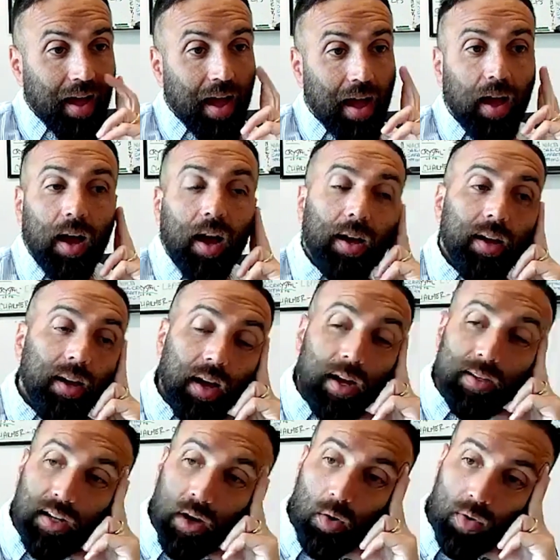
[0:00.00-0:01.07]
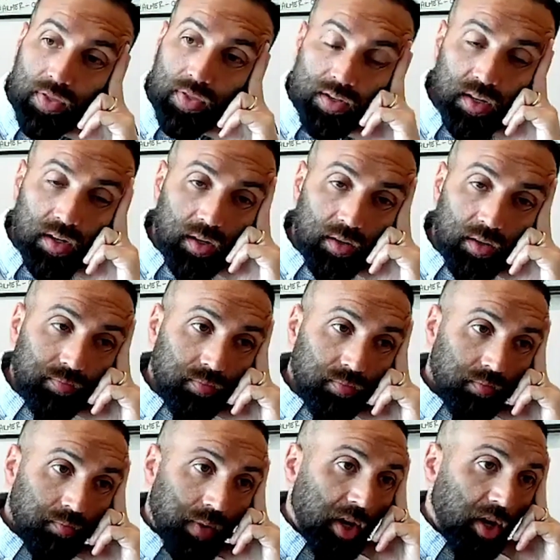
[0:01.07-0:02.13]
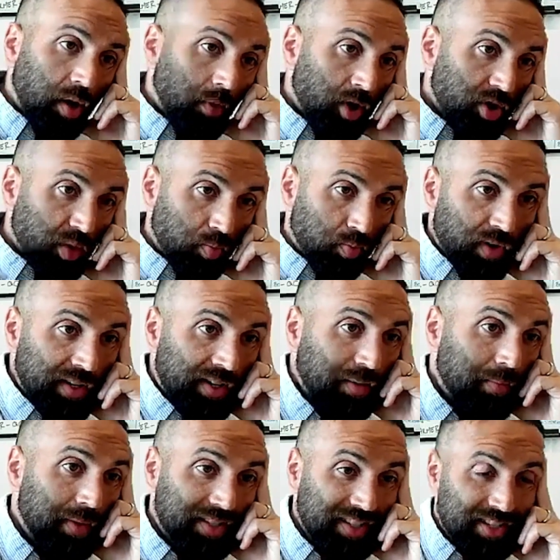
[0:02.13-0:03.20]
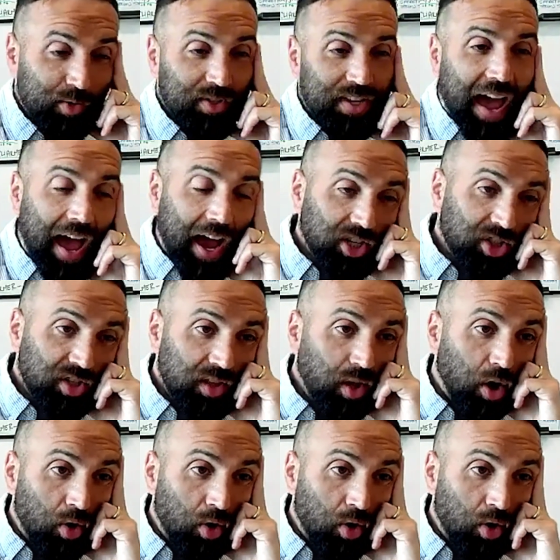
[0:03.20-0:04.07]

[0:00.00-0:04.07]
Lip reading: I dealt with this in a big commercial printing business. It was actually the